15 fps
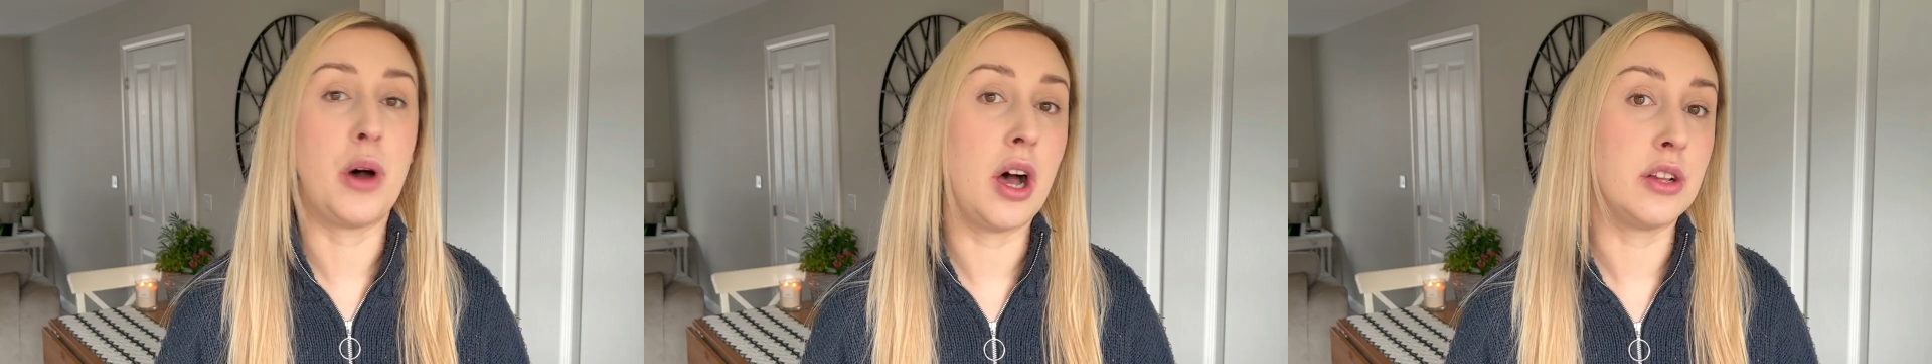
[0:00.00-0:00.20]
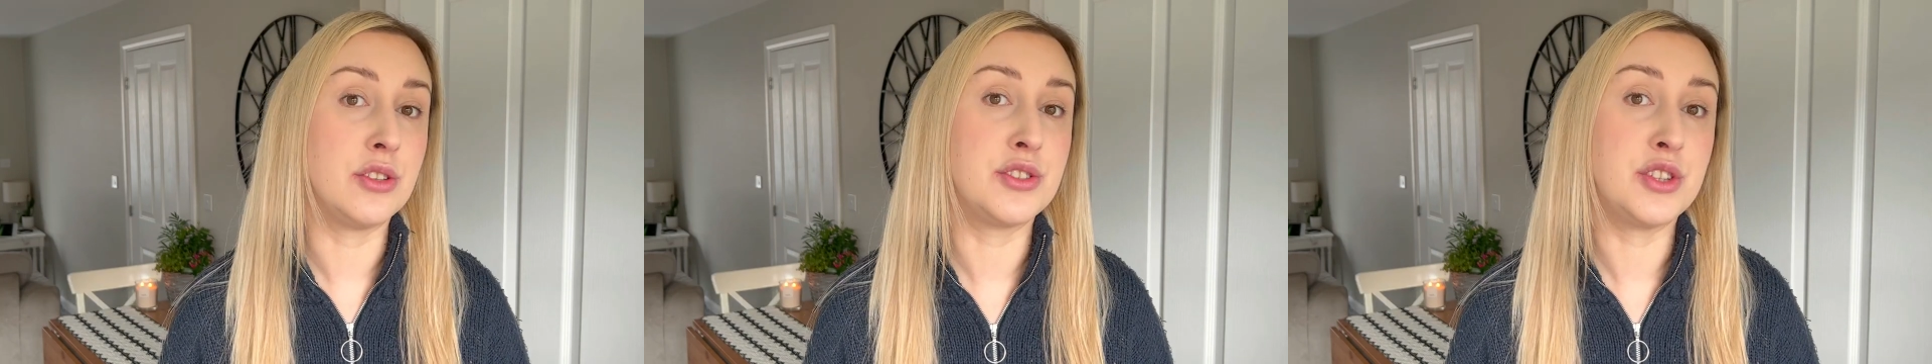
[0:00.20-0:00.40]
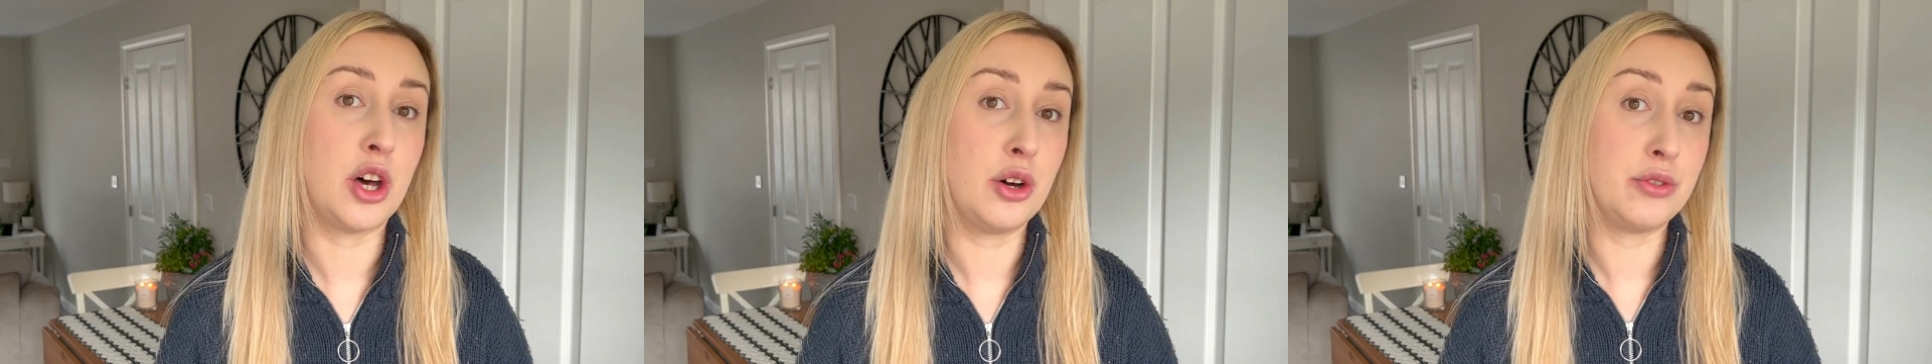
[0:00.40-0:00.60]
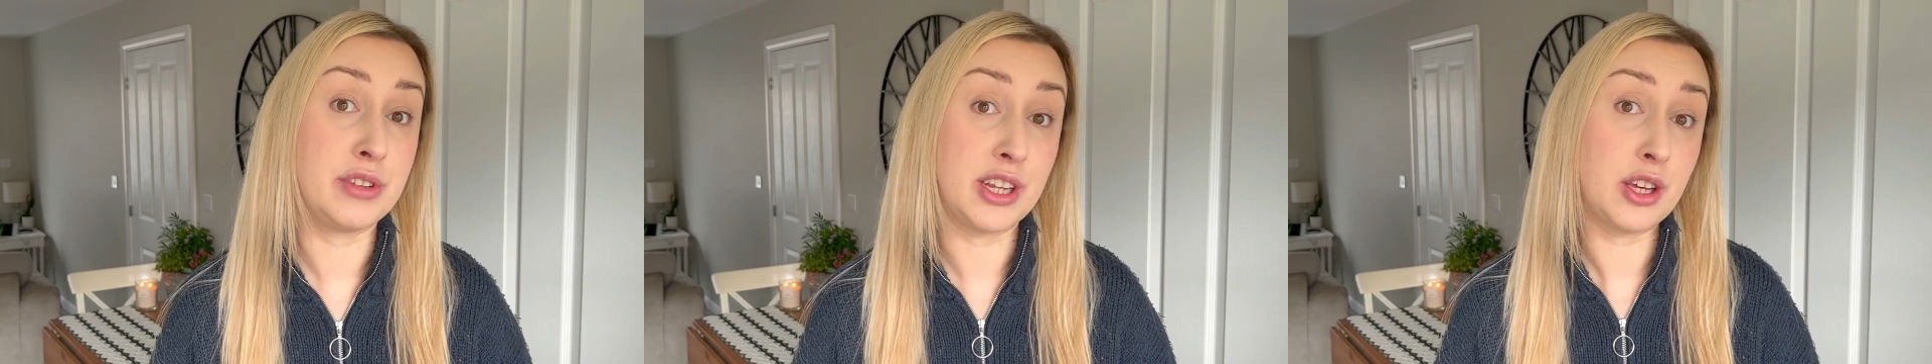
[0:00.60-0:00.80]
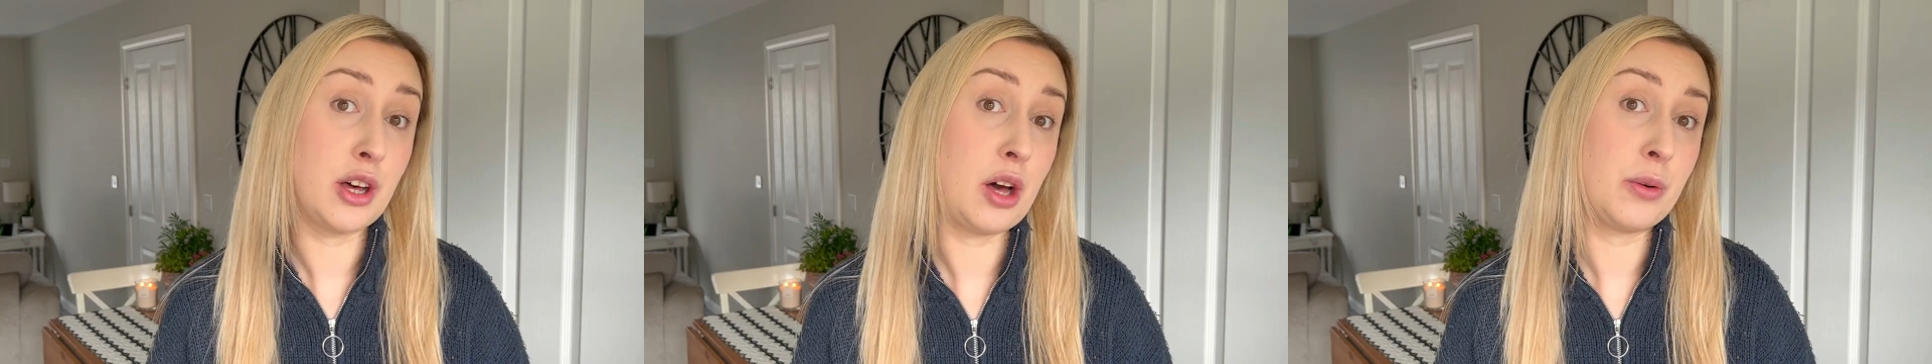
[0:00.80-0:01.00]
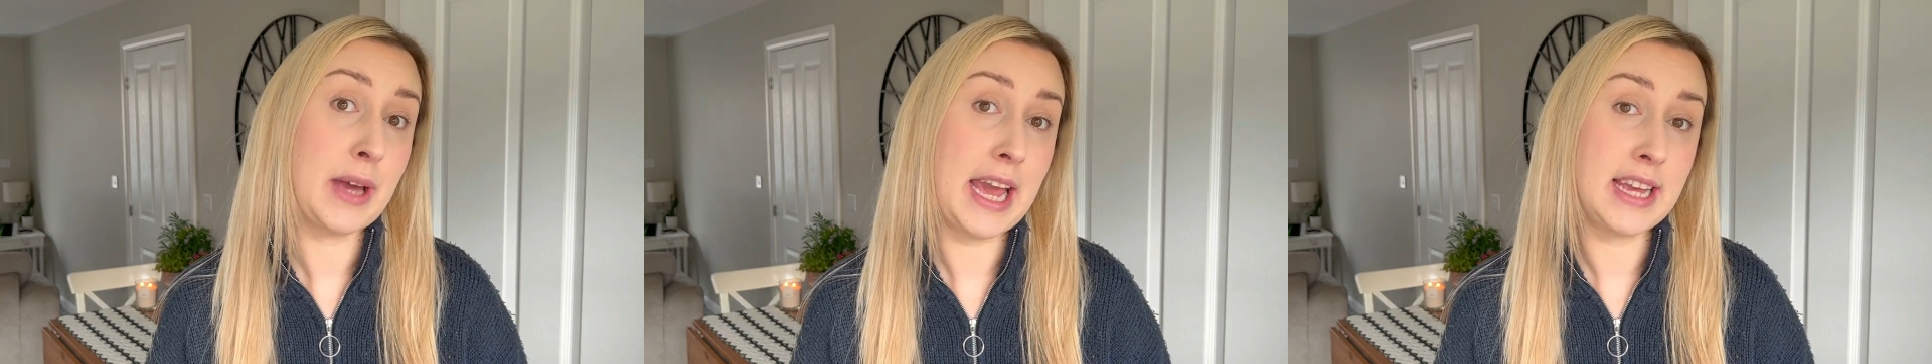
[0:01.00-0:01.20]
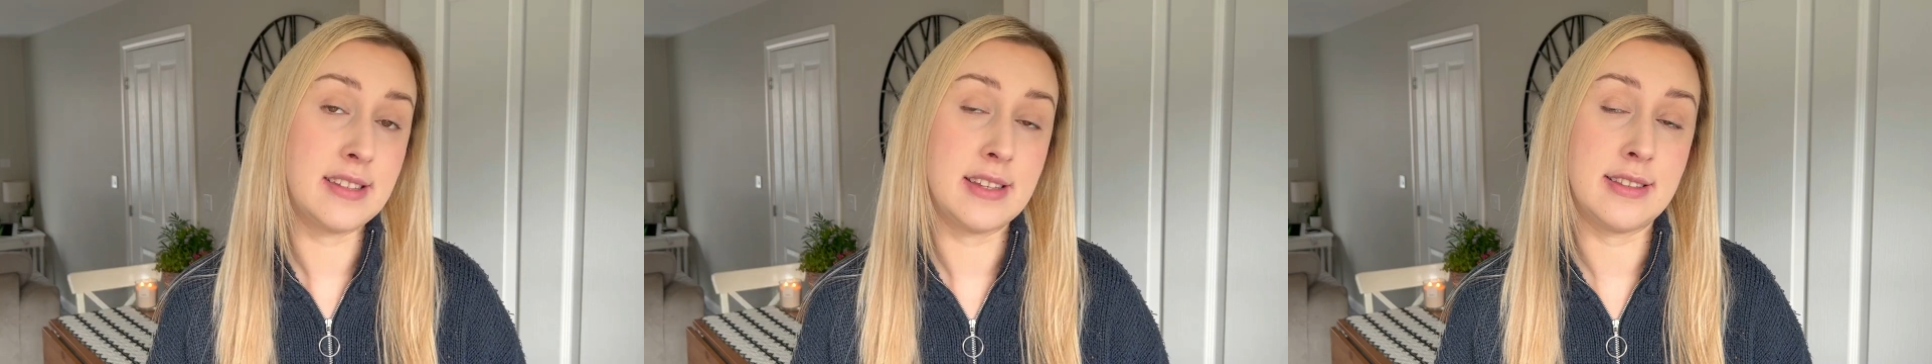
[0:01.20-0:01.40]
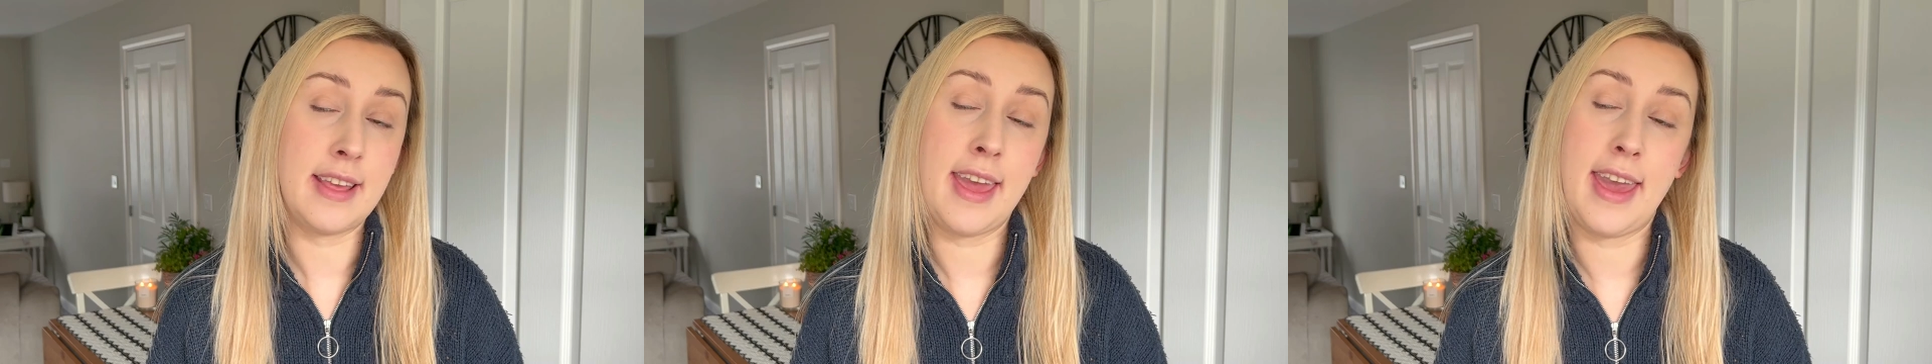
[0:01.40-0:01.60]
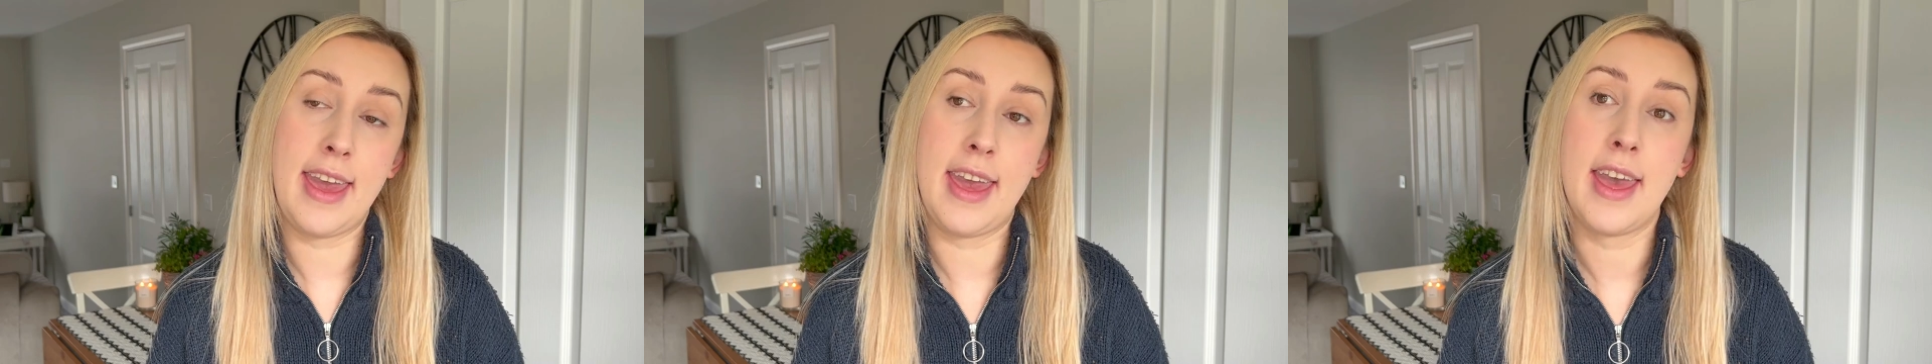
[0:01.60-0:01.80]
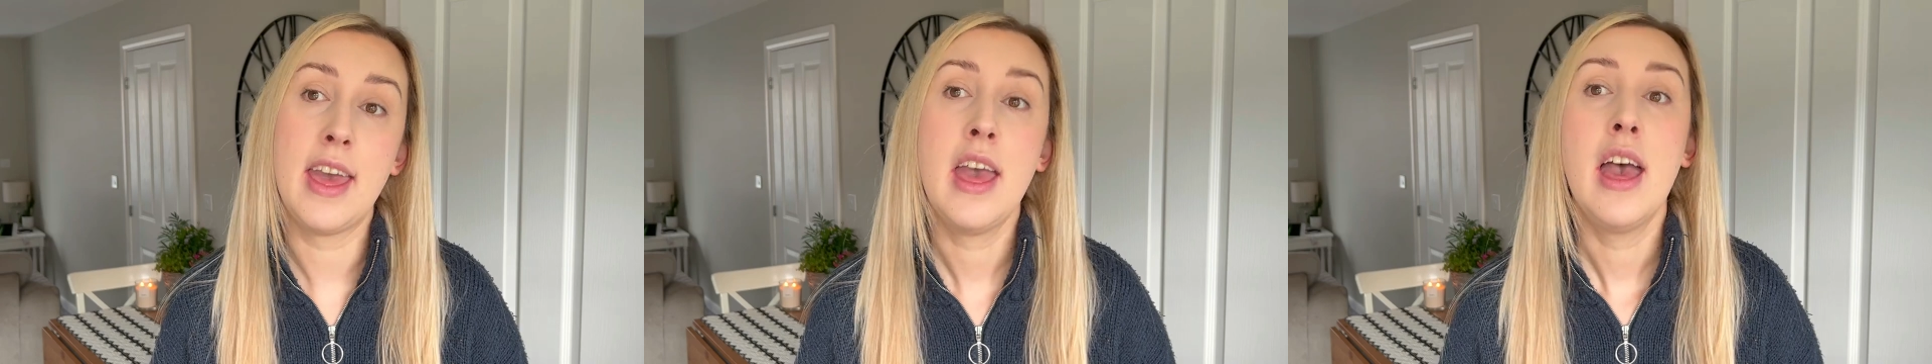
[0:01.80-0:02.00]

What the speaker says: unsolved and cold cases here,